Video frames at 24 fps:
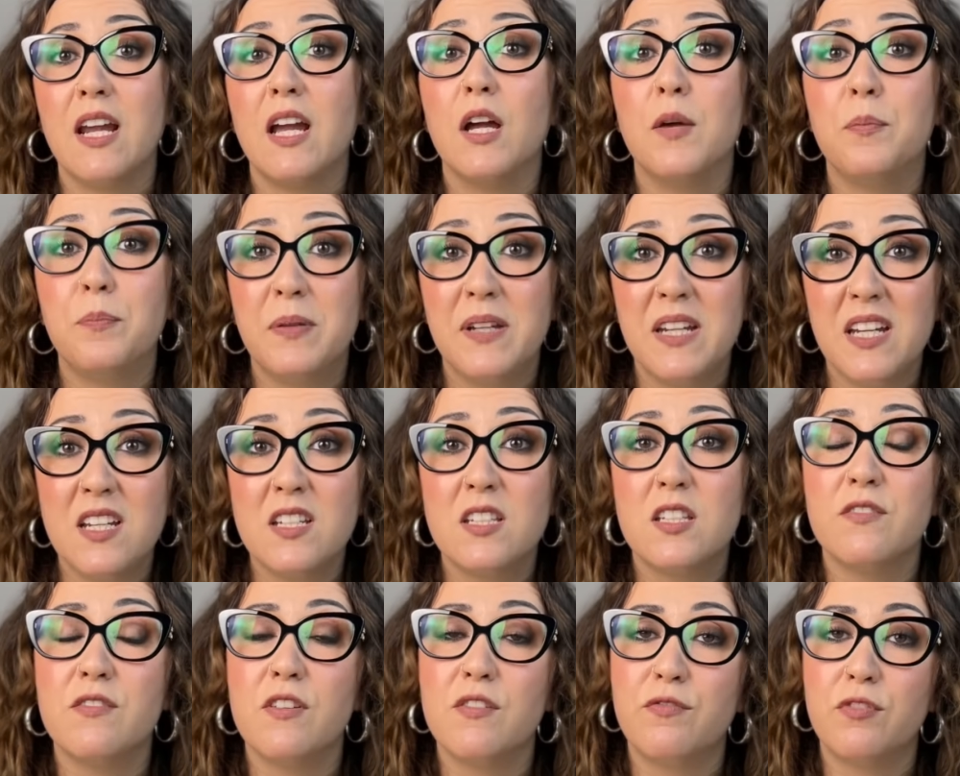a piece
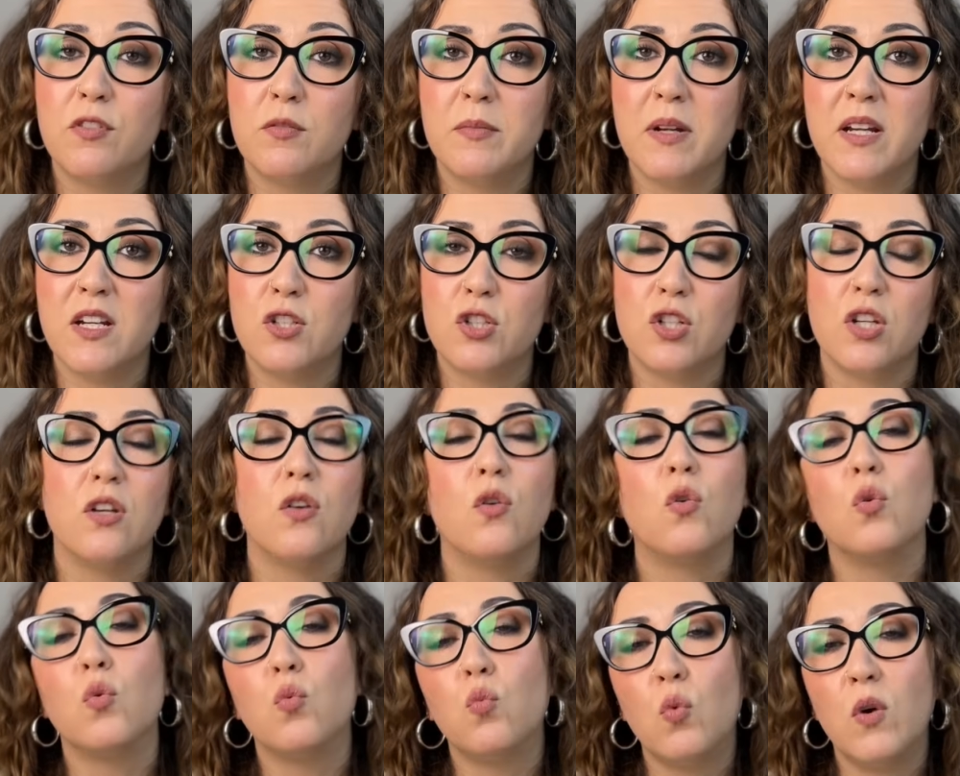of information
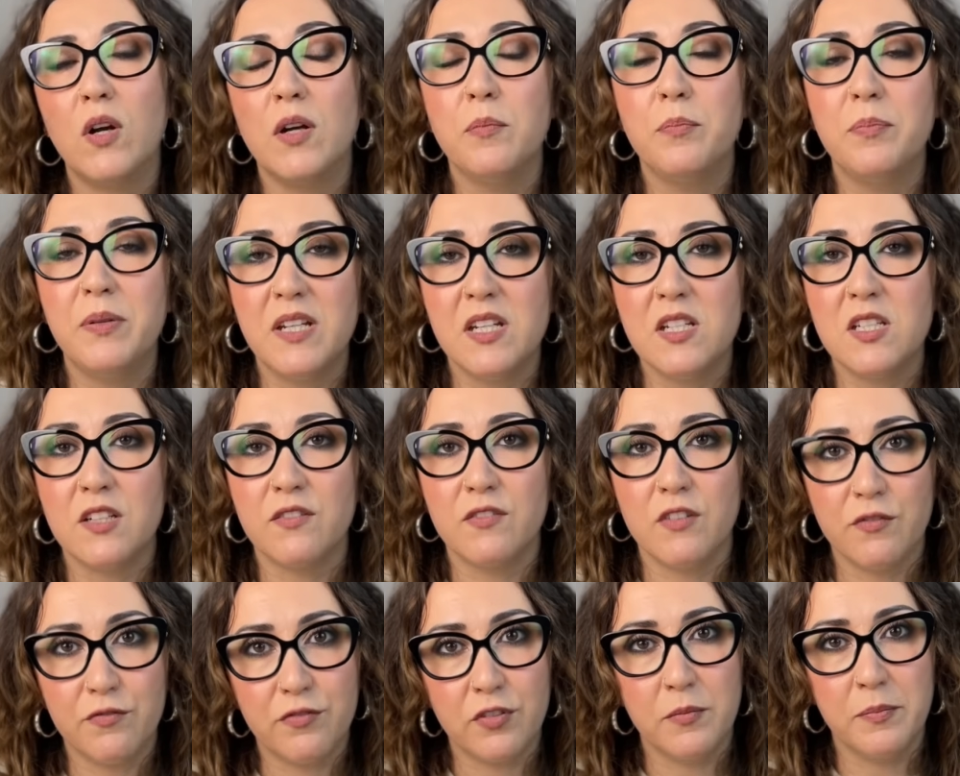or one piece of
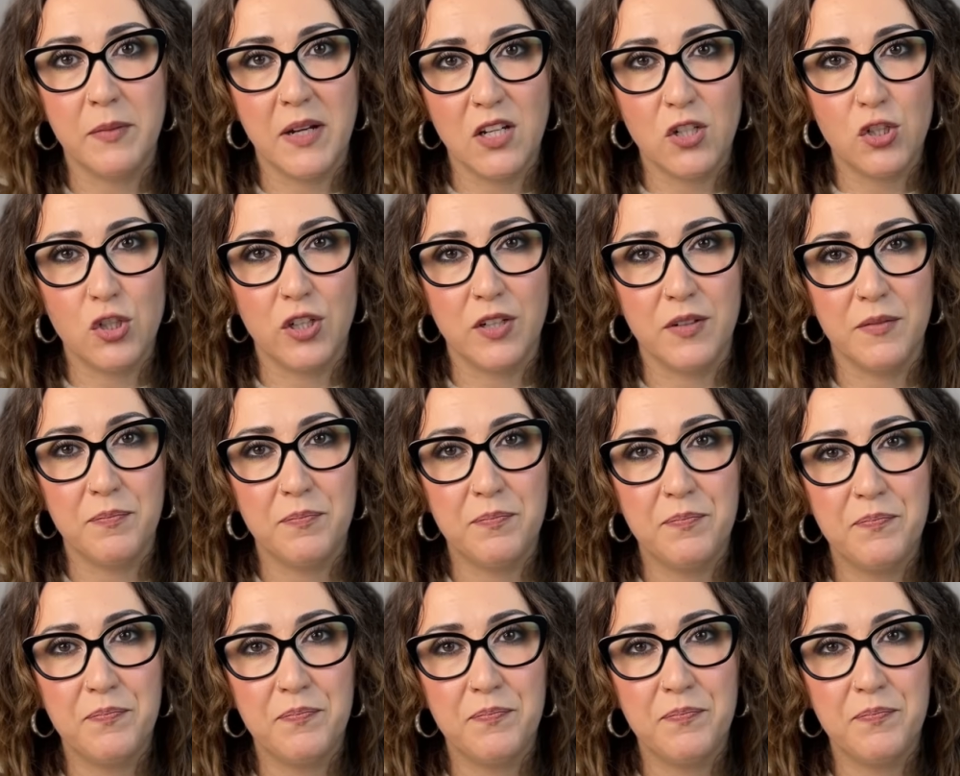information.